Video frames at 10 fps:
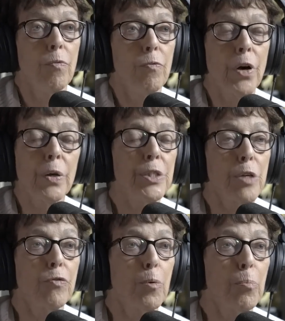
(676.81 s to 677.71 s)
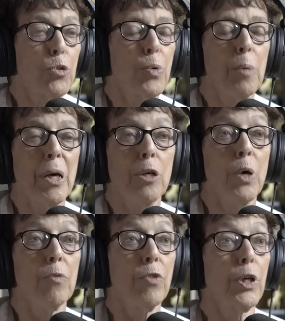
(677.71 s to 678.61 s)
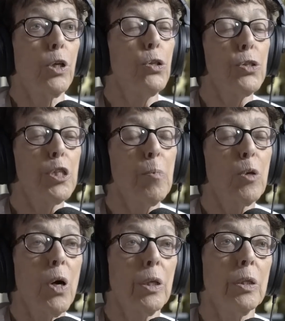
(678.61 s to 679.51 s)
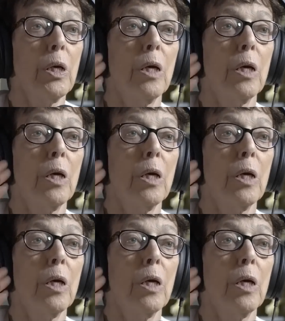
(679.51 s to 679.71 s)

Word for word: very different between men who had very good semen quality